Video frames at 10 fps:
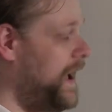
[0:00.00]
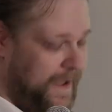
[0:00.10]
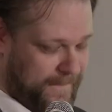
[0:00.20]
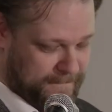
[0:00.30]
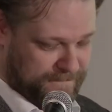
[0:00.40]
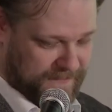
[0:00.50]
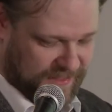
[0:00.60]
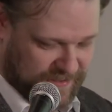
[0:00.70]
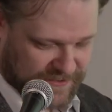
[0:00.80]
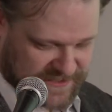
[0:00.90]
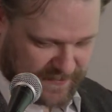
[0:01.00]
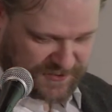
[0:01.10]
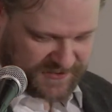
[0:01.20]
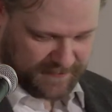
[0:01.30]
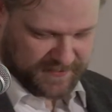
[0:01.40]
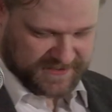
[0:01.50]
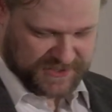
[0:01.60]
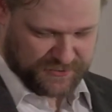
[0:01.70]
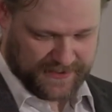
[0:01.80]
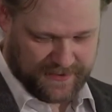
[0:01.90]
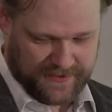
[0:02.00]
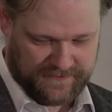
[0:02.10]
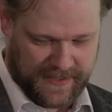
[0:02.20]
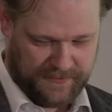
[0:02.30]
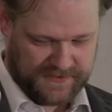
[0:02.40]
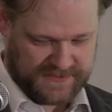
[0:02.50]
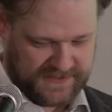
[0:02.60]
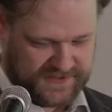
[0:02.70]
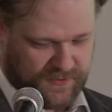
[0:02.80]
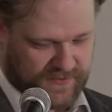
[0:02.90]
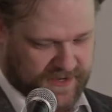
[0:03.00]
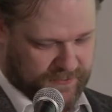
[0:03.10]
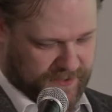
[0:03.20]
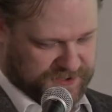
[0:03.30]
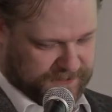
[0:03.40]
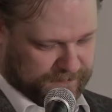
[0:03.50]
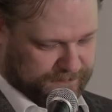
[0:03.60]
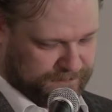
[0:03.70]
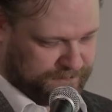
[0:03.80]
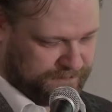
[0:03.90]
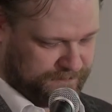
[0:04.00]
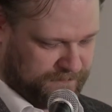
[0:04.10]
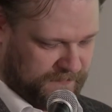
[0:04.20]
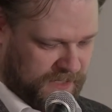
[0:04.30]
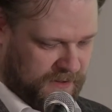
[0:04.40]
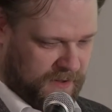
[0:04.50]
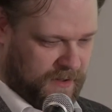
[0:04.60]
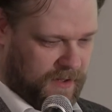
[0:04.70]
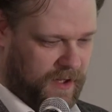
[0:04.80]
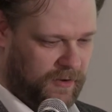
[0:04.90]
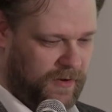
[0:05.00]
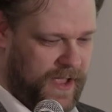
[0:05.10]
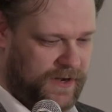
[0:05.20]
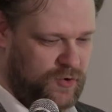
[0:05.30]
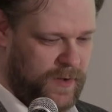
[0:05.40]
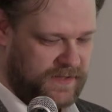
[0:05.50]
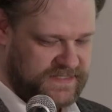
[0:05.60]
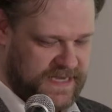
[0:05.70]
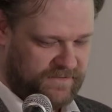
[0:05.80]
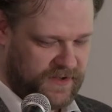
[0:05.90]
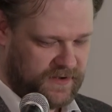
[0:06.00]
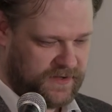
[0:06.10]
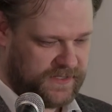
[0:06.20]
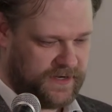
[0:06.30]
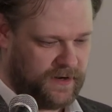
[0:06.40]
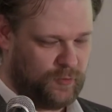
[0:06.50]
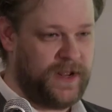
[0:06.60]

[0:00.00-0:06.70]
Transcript: um, i think there's some interesting potential there if apple decides to go in that direction all right who else is having a good year